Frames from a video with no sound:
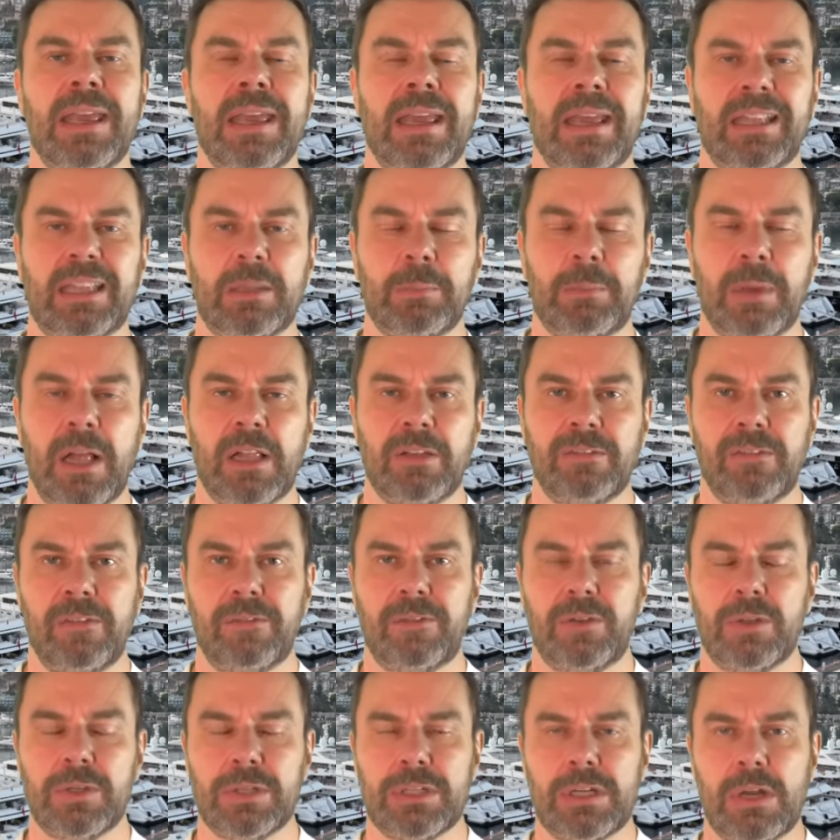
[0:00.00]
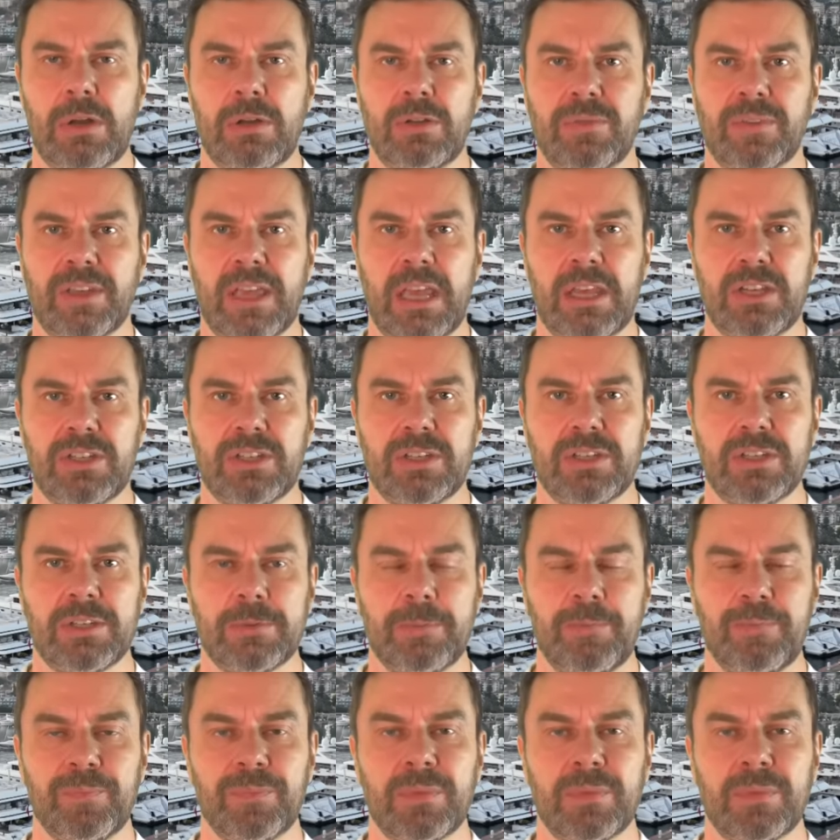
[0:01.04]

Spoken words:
Hit the bell for future notifications.